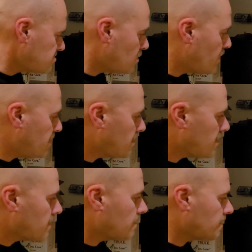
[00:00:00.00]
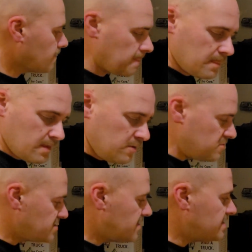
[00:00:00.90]
So when you're
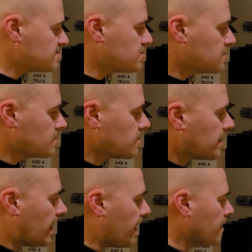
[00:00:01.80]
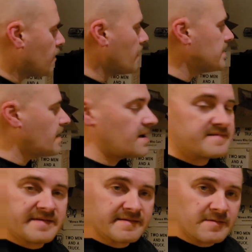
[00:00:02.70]
using these cat grab and die
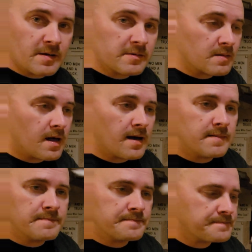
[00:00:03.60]
sticks on your line,